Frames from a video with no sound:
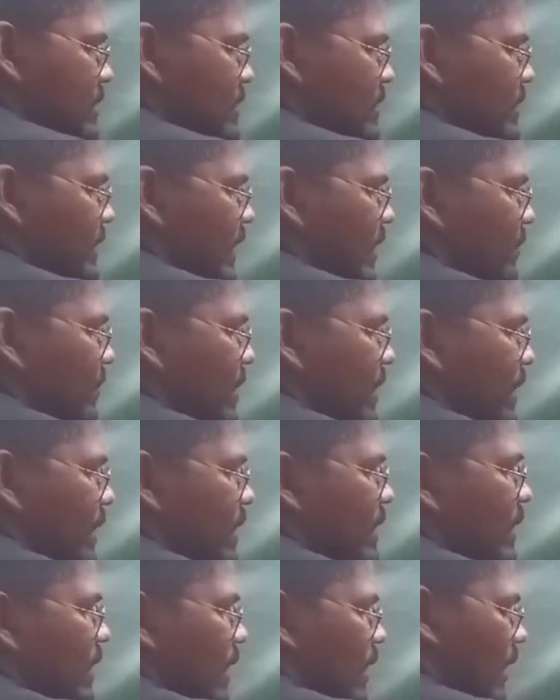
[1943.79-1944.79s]

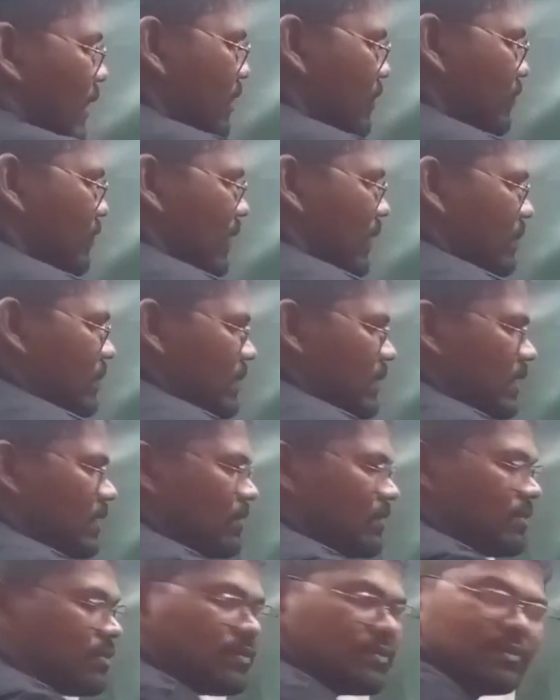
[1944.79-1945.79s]
germinate and form
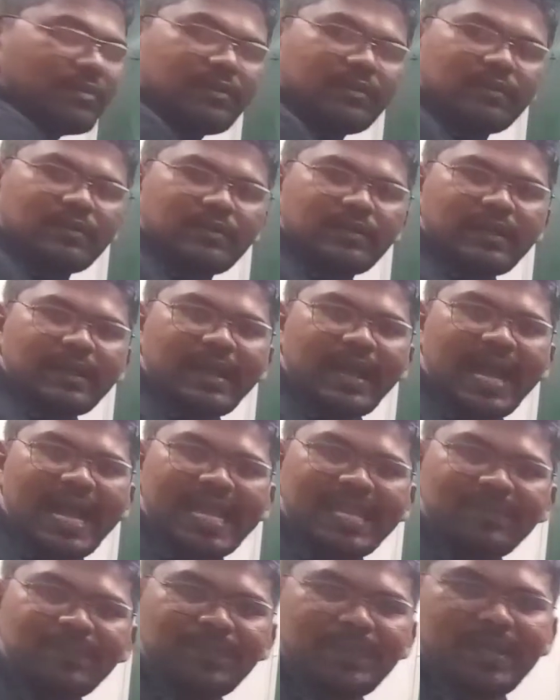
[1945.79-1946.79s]
the
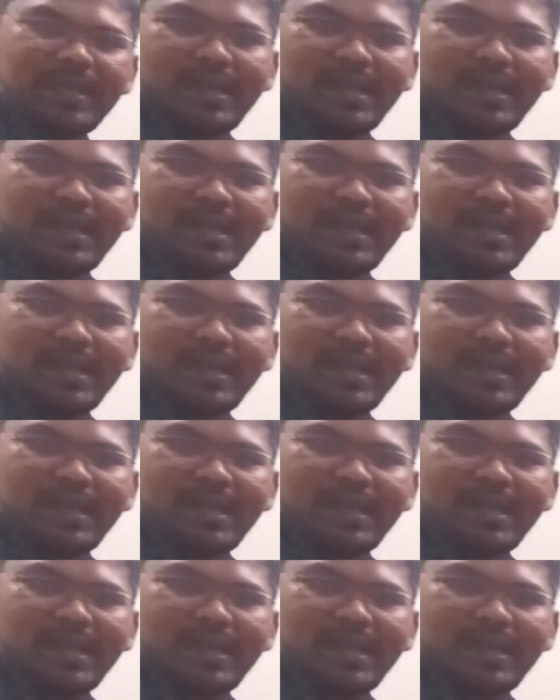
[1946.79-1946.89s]
hyphae